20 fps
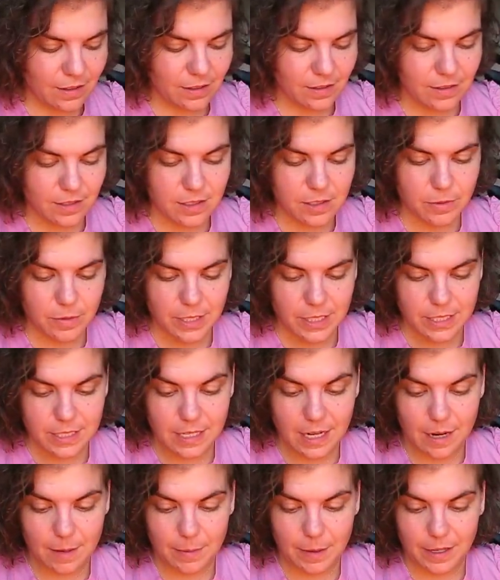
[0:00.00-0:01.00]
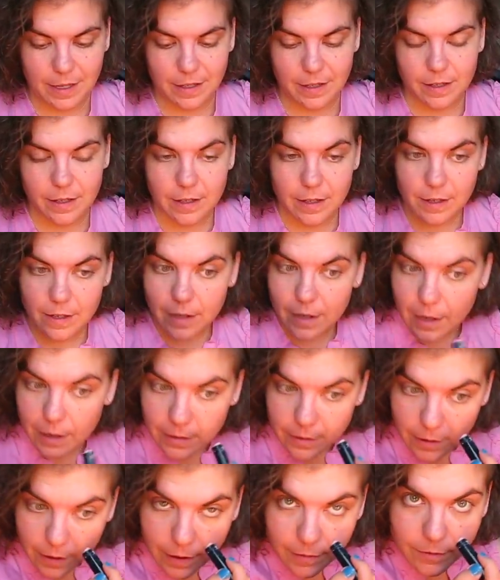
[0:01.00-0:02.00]
This week's topic, and
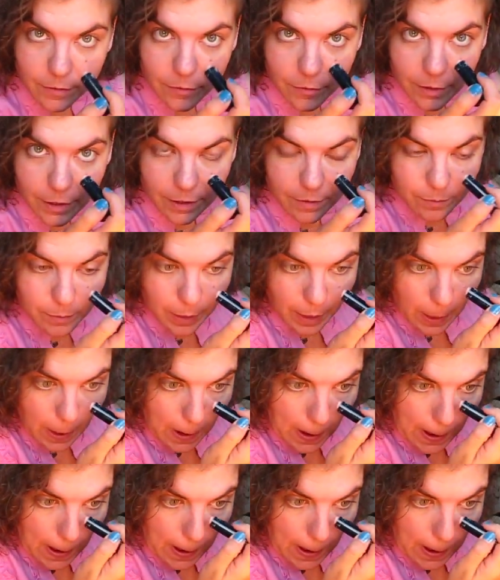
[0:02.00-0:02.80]
you'll have to forgive me,